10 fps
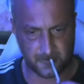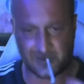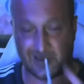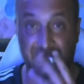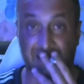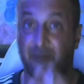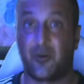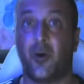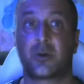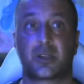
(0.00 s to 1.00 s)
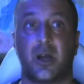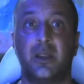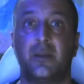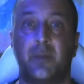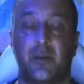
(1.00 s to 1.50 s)
As they have always
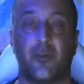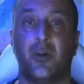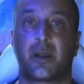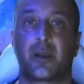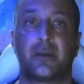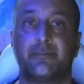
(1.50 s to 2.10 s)
done before.